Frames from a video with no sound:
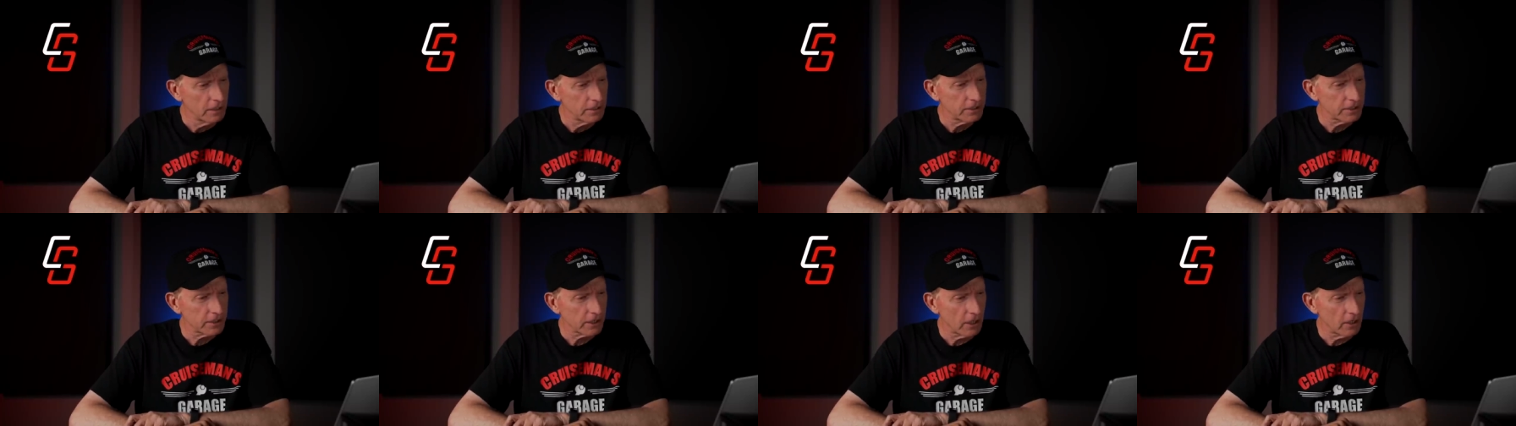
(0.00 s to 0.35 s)

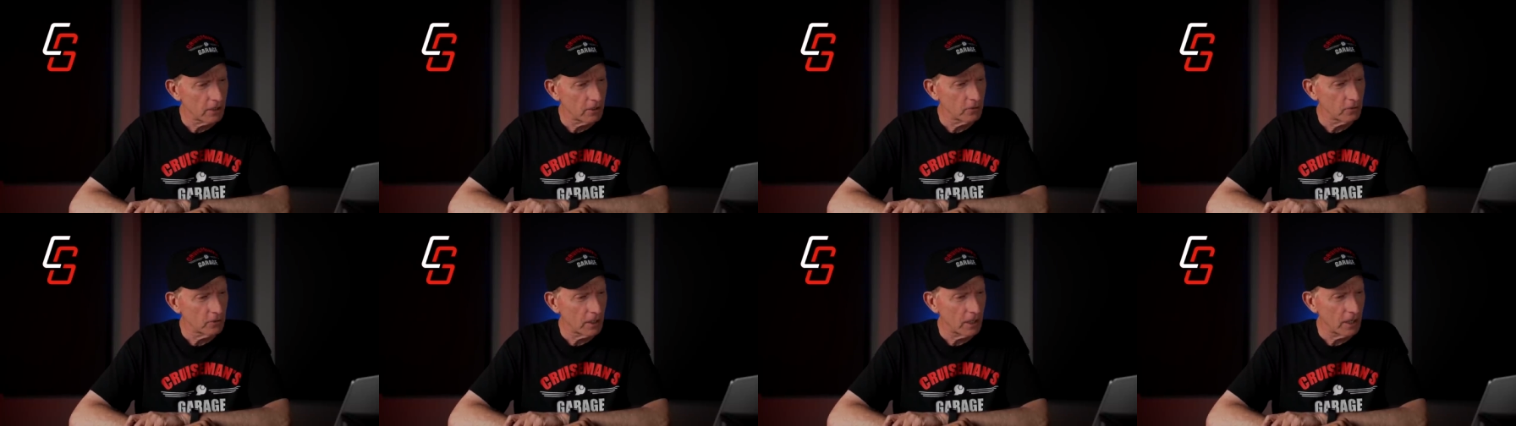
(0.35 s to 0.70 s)

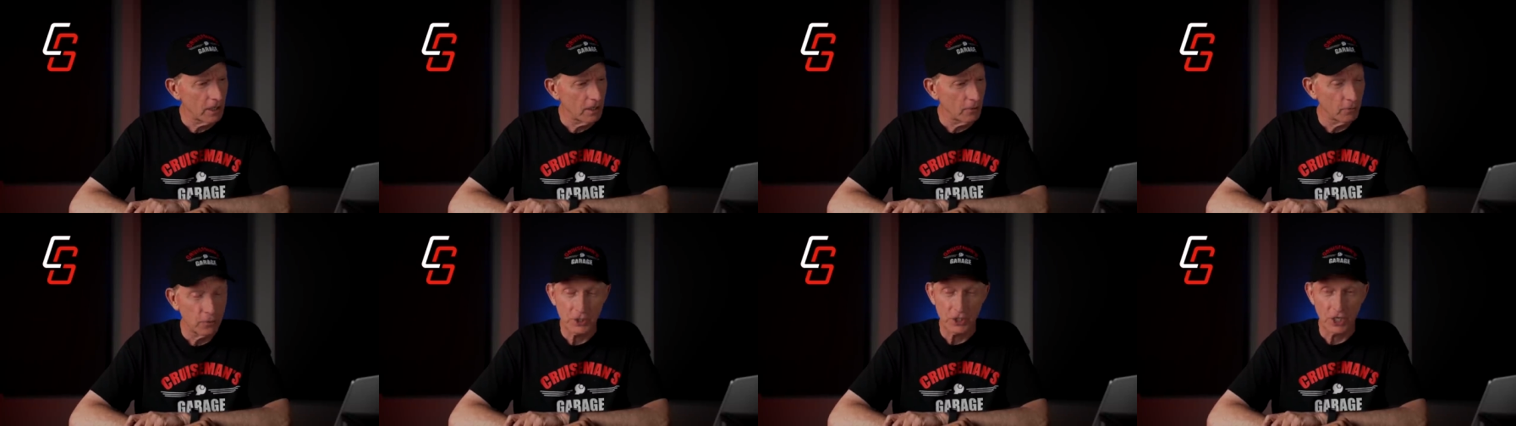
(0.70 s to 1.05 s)
So,
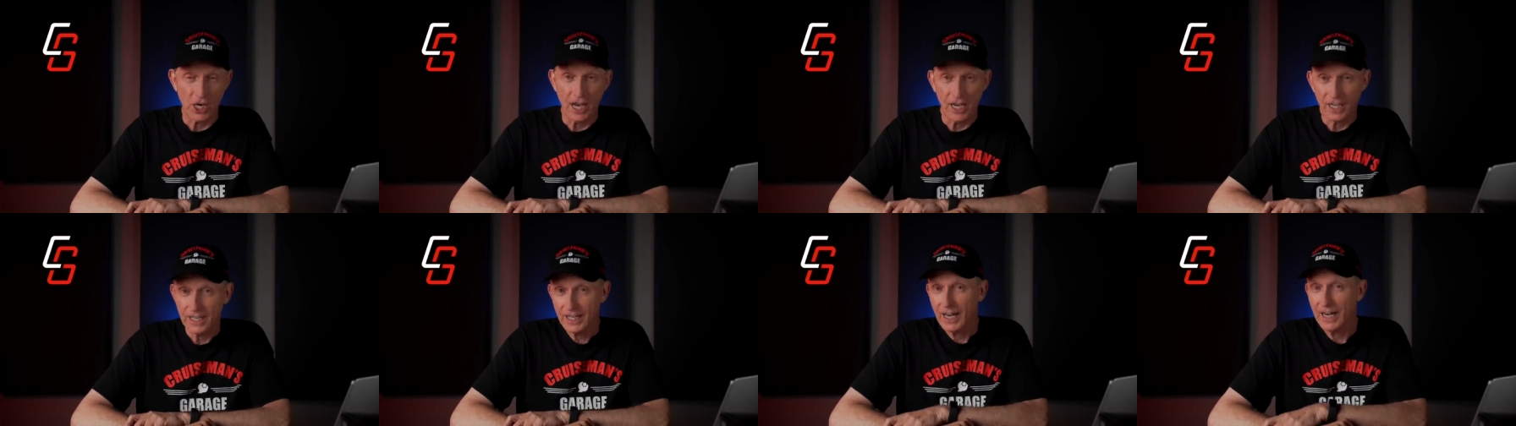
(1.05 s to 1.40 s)
uh, which
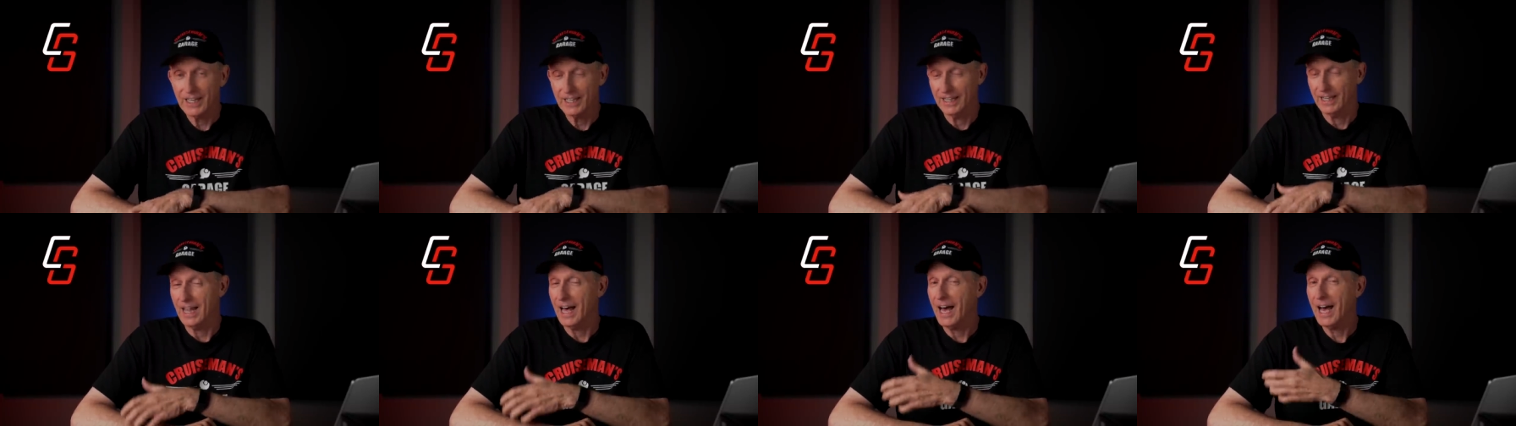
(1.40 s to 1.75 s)
I
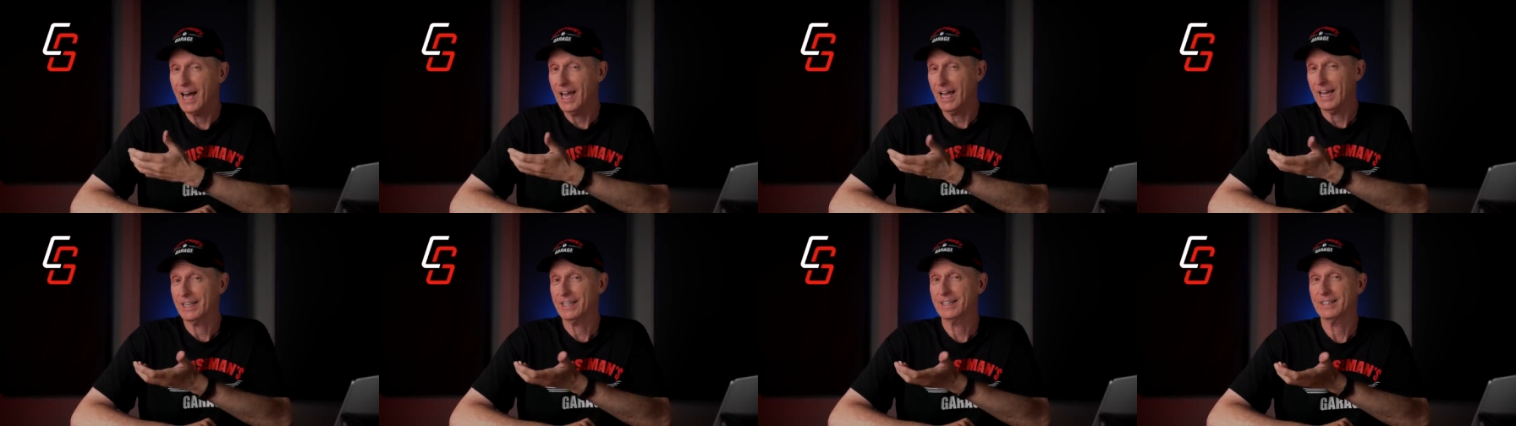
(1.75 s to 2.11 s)
kind of
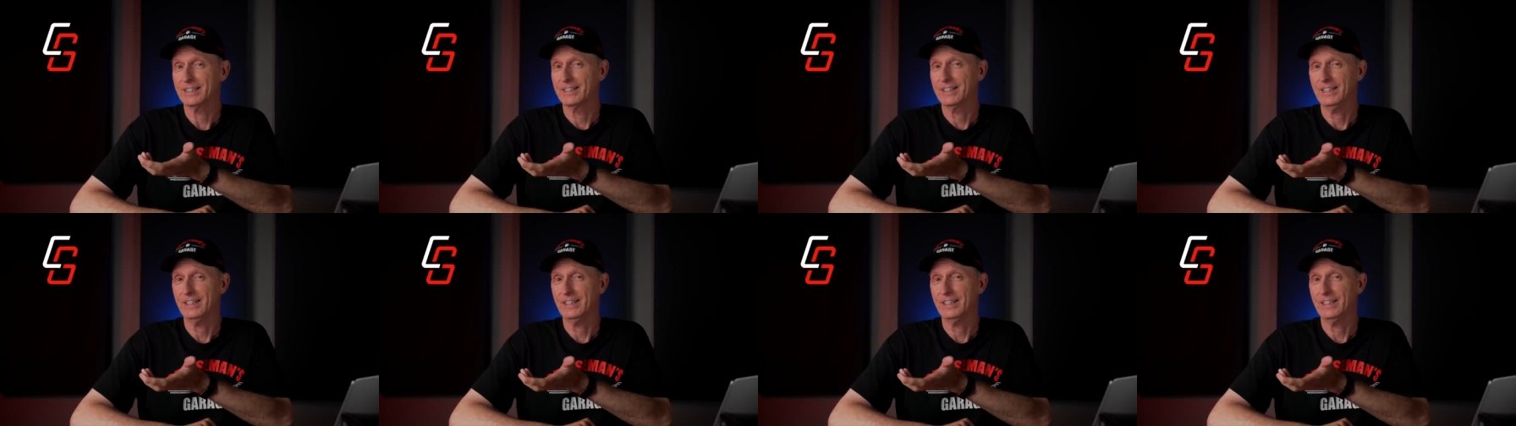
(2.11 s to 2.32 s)
like,